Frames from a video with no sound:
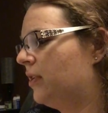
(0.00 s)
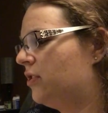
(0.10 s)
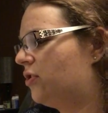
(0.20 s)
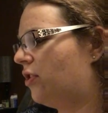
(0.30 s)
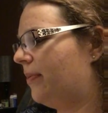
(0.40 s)

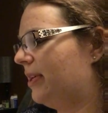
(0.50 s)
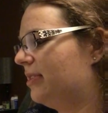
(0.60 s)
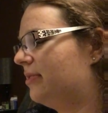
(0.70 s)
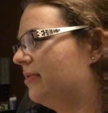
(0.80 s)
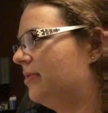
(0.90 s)

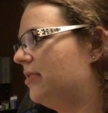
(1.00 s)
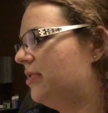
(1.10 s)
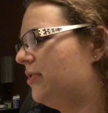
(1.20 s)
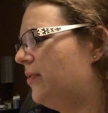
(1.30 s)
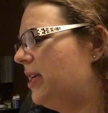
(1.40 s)
Scorpius,
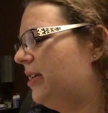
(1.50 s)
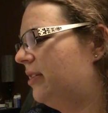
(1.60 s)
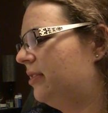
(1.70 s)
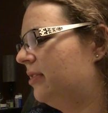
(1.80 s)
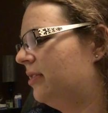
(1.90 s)
do we?
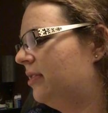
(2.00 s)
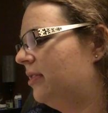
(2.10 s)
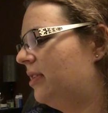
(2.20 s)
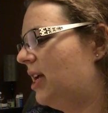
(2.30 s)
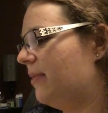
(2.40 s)

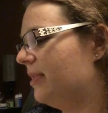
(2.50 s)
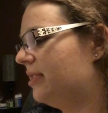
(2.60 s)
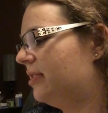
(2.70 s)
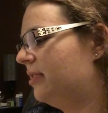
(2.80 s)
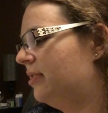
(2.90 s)

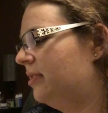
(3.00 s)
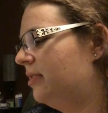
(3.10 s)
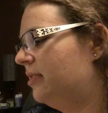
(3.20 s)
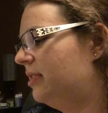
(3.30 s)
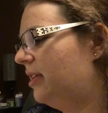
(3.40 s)
Amos,
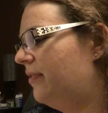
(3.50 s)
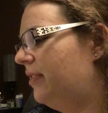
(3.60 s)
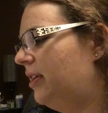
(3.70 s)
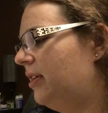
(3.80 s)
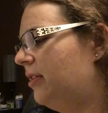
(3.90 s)

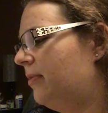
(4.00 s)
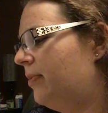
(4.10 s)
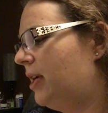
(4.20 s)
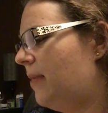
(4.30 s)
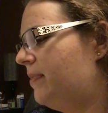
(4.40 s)
Delphi,
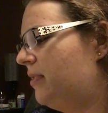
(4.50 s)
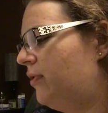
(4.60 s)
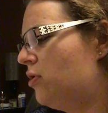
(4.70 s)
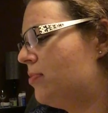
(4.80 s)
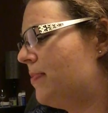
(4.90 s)
perhaps if
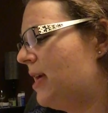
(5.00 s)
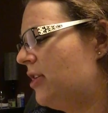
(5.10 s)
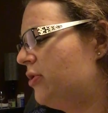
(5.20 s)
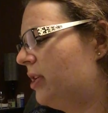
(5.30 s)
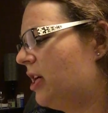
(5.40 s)
you were
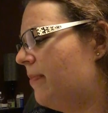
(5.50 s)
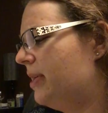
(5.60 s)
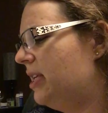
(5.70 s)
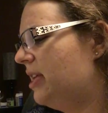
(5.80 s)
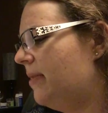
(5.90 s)
prepared to
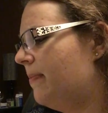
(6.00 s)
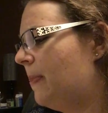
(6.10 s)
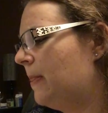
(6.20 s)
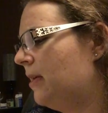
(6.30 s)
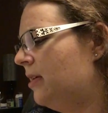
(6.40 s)
accompany them?
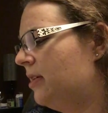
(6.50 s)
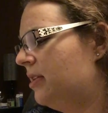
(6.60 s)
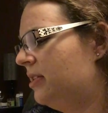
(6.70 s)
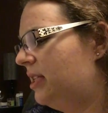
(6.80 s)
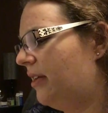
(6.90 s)

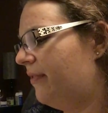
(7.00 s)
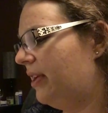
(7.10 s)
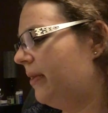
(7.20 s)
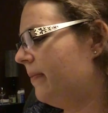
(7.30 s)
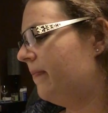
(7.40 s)
Delphi.
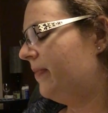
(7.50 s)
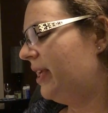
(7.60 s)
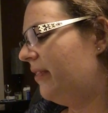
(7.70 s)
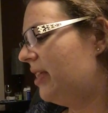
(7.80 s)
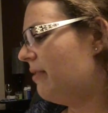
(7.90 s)

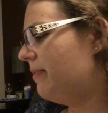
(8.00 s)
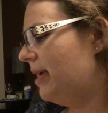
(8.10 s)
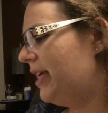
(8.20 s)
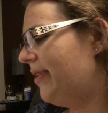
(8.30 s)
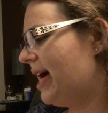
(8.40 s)
If that would
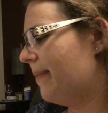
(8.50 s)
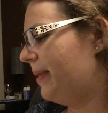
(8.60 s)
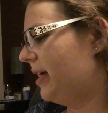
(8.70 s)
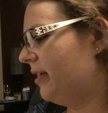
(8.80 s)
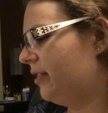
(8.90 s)
make you
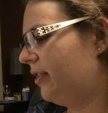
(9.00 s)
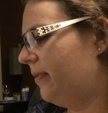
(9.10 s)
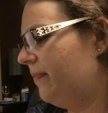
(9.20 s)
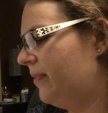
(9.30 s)
happy, Uncle.